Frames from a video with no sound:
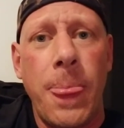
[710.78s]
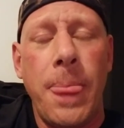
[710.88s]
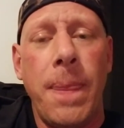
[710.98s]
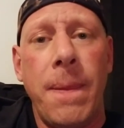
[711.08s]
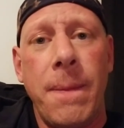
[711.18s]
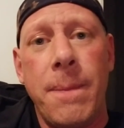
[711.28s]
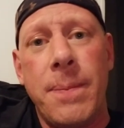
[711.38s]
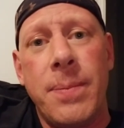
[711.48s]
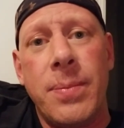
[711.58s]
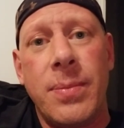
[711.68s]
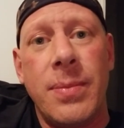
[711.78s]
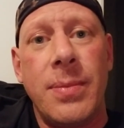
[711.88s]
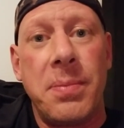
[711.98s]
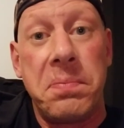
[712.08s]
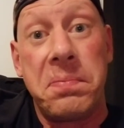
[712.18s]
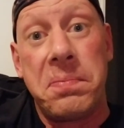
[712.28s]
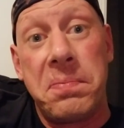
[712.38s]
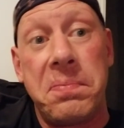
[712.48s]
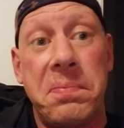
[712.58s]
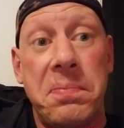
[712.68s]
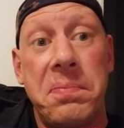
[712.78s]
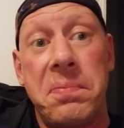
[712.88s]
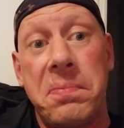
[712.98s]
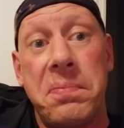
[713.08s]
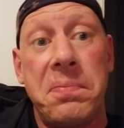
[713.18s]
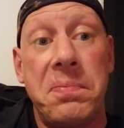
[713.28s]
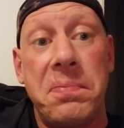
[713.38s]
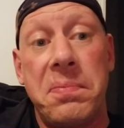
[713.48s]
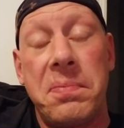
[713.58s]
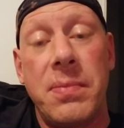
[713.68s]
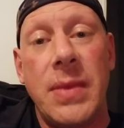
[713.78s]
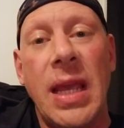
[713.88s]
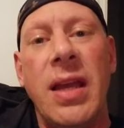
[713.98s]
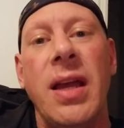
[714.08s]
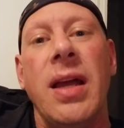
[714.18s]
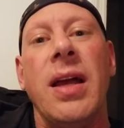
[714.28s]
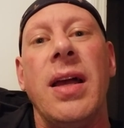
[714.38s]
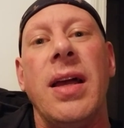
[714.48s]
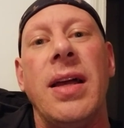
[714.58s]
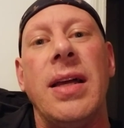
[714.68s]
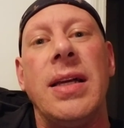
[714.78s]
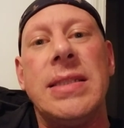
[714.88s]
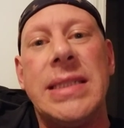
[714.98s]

(silence)